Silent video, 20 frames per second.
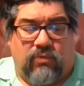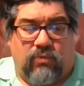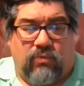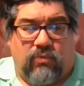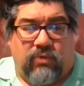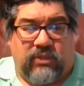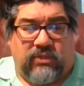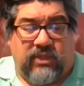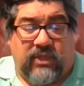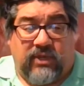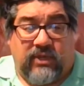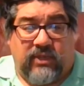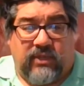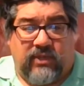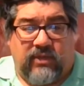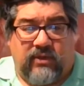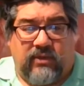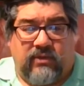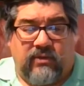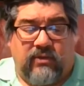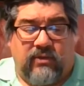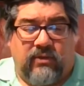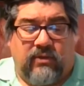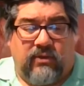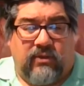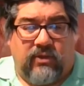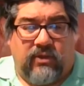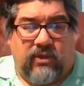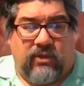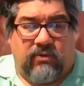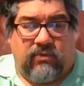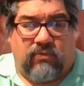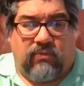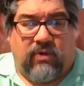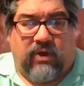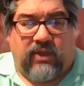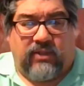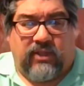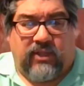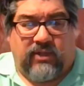what they did and
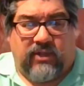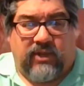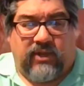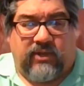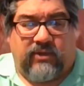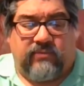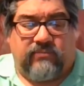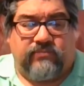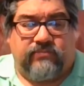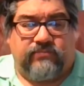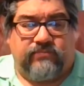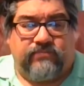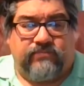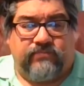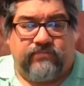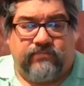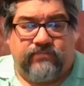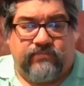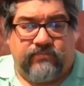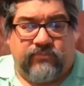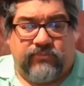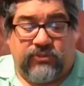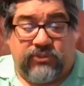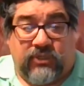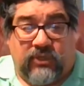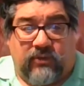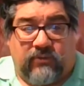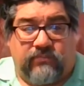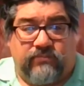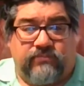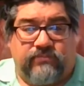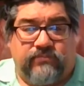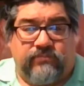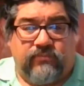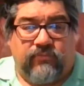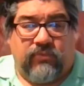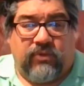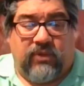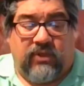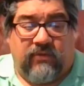why they did it. So,
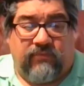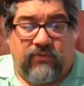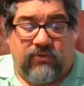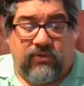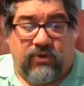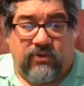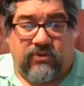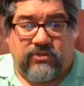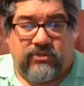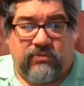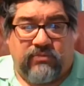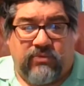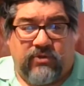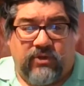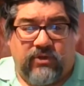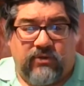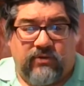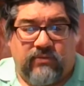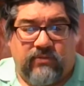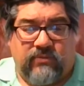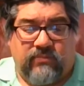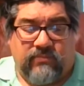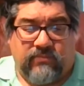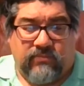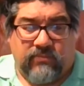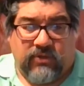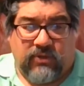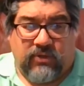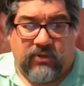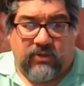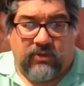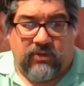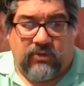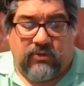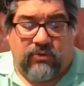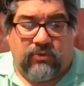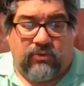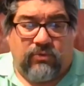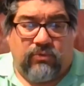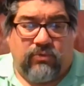if you know someone
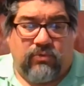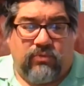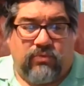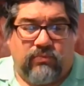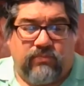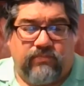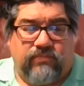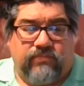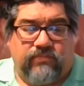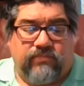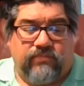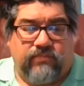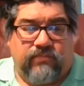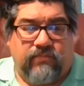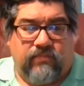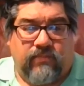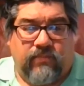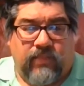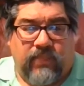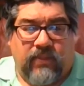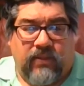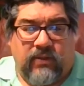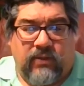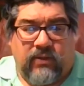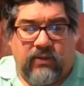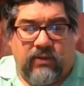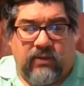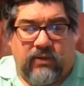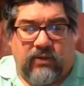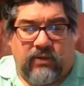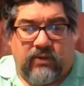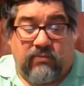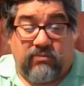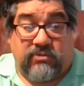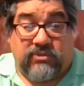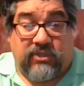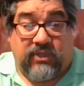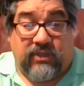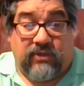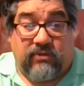who
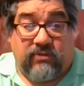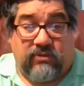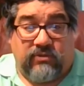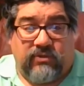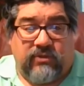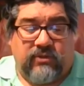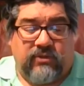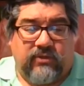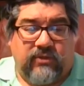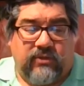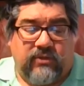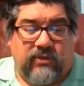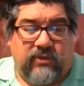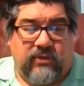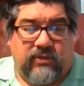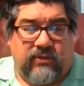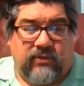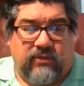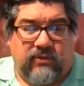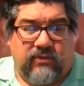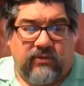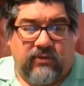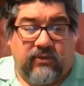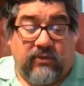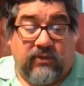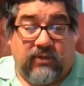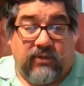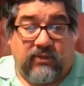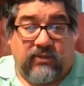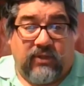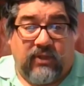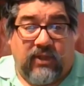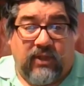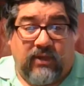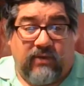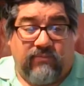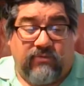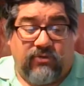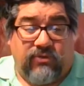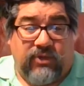was killed in the line
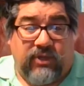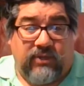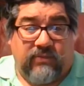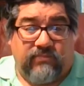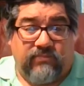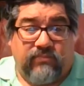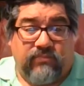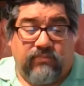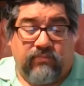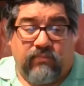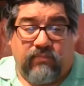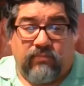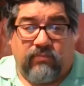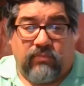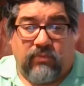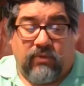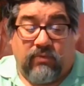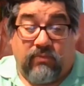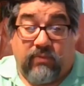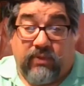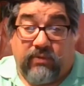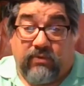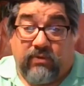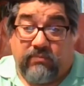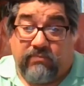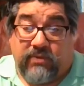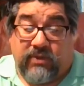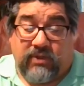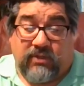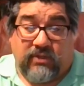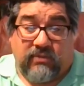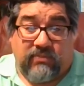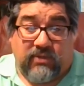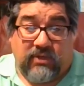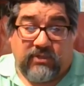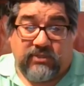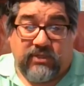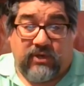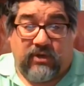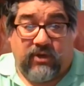of duty, whether it be in the
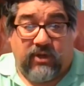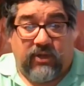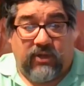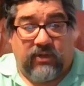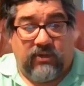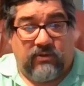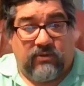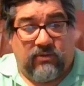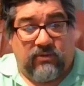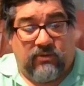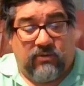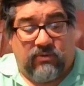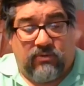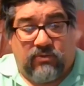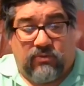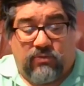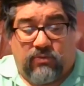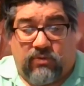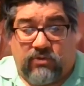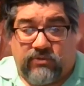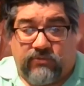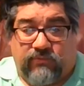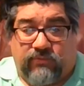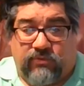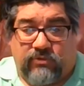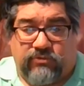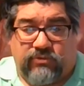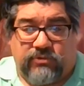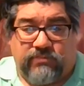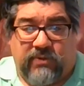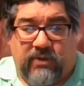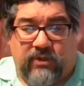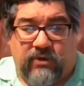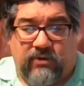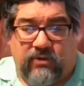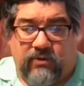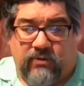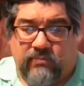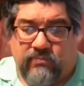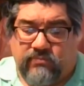military or as a first
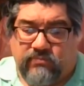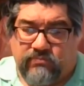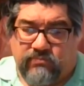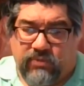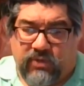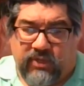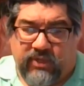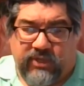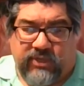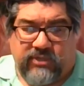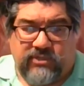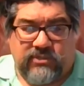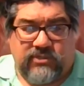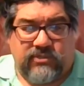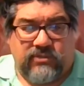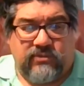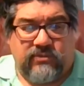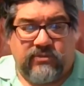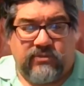responder, police,